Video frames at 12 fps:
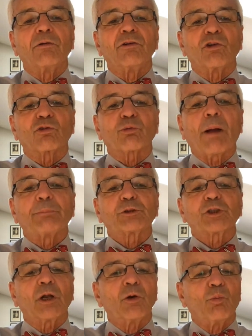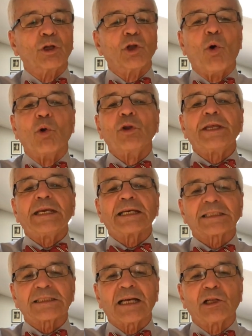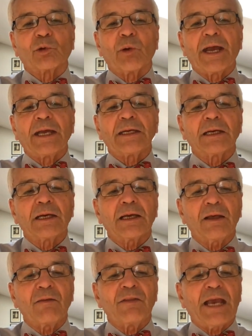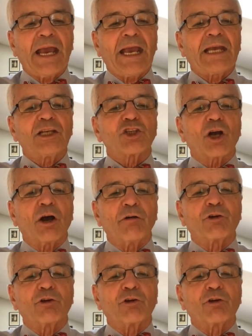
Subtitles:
Disruption will only accelerate in the age of